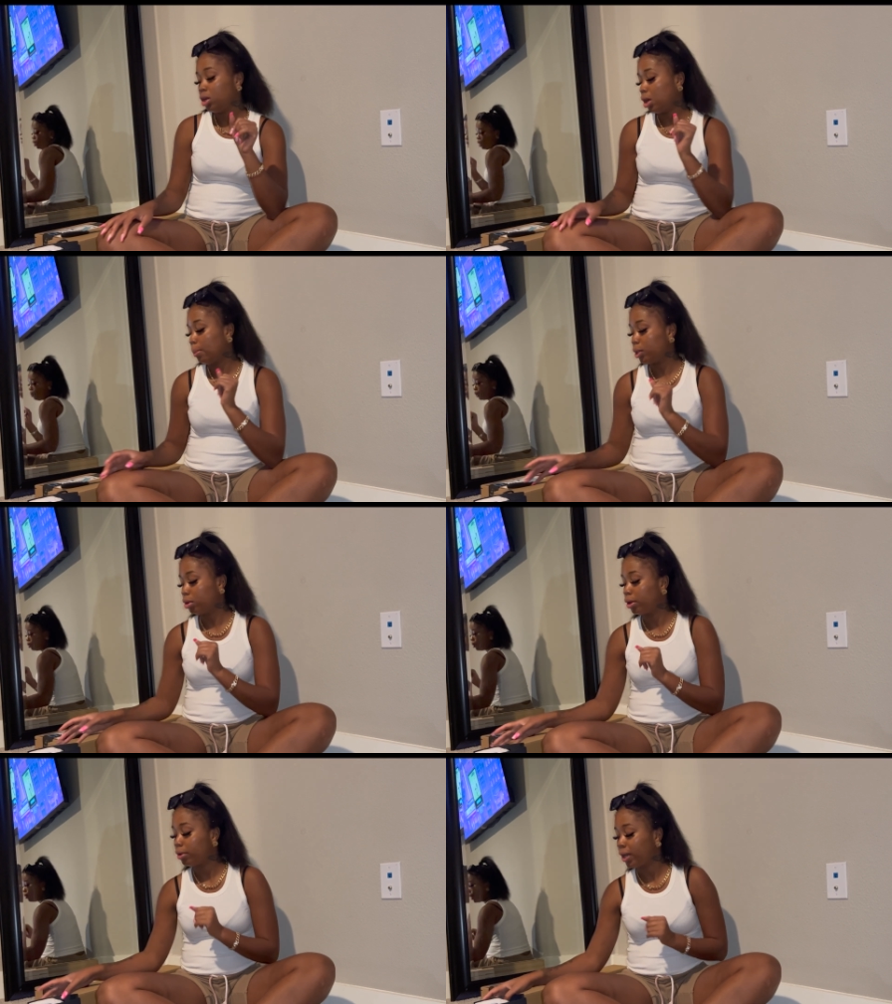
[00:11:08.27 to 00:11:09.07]
I'm gonna
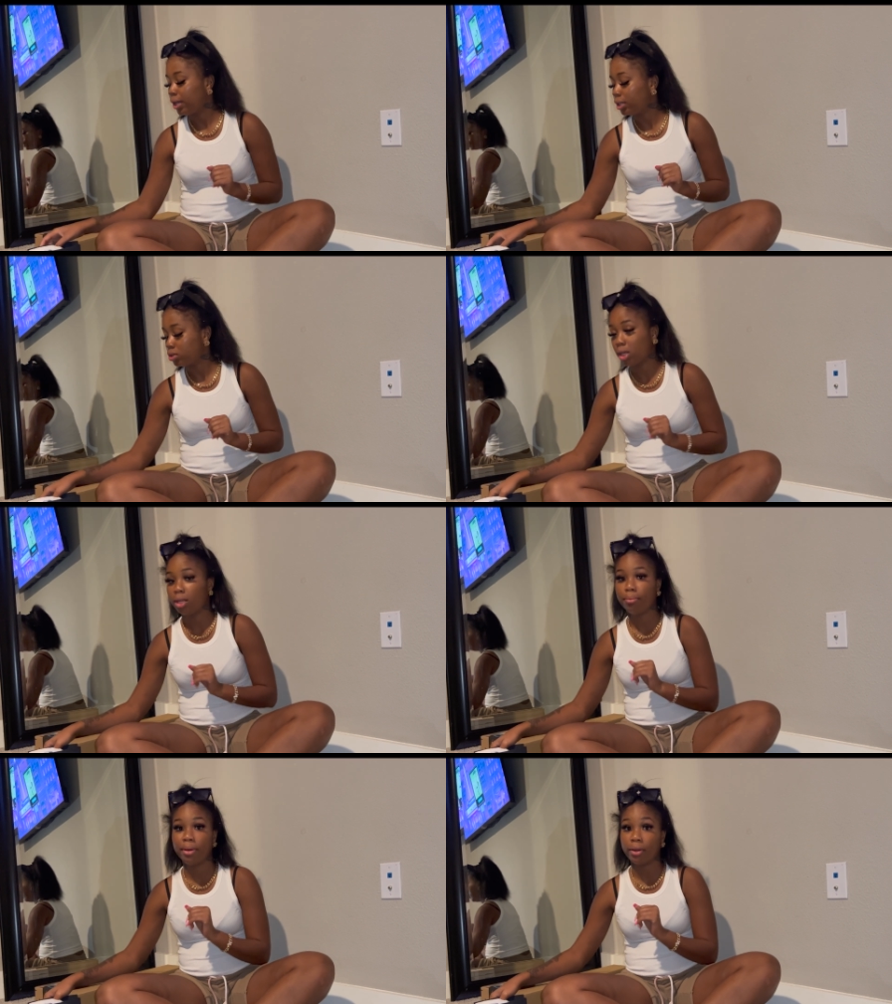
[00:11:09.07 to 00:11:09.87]
grind right now so I
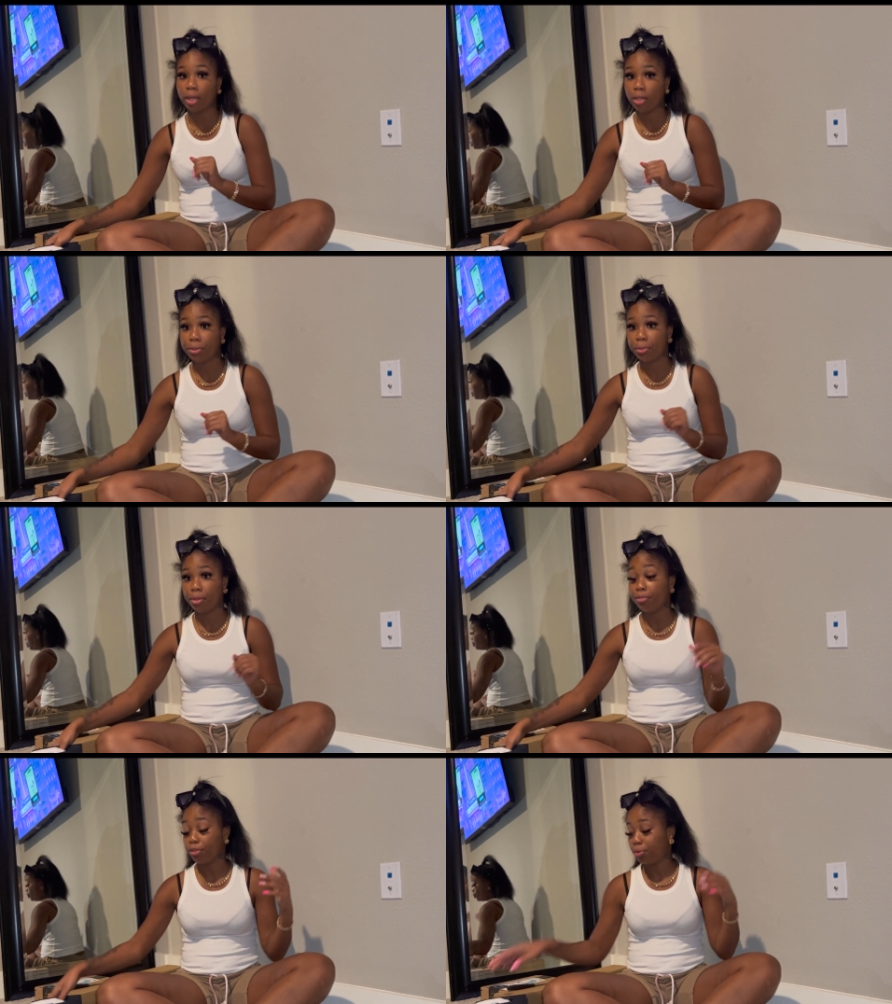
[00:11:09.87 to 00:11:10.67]
get a better angle
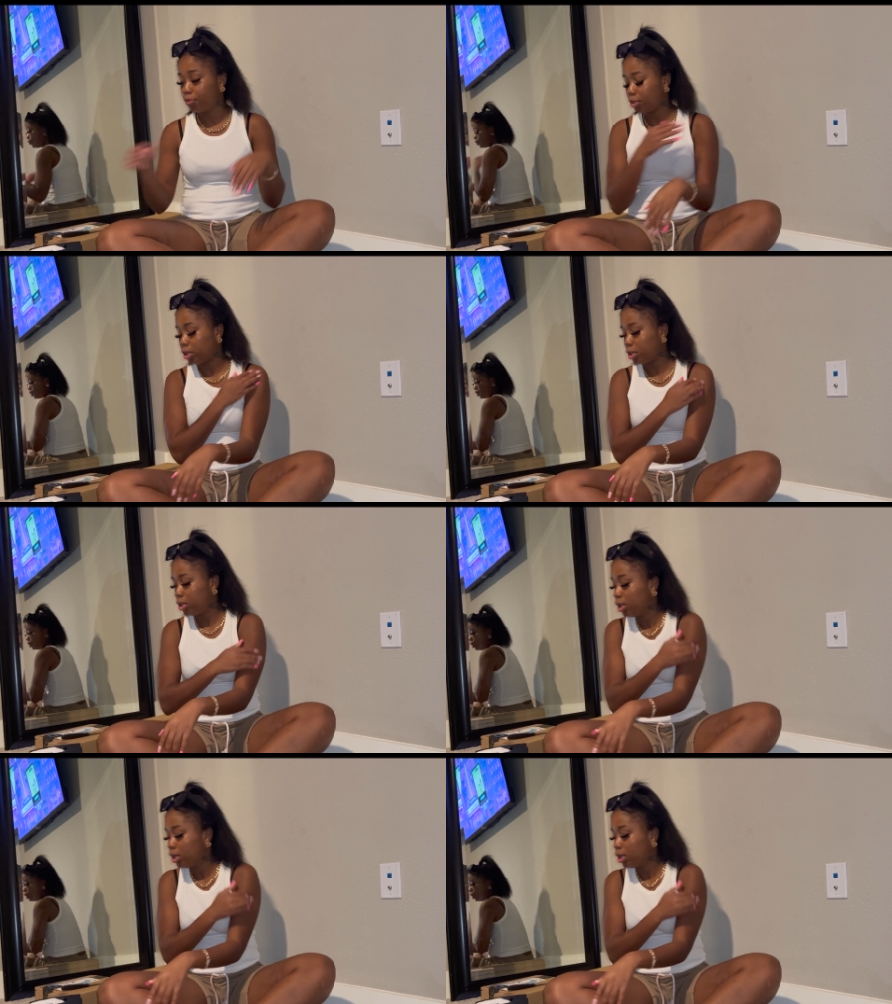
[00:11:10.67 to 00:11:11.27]
and view for y'all.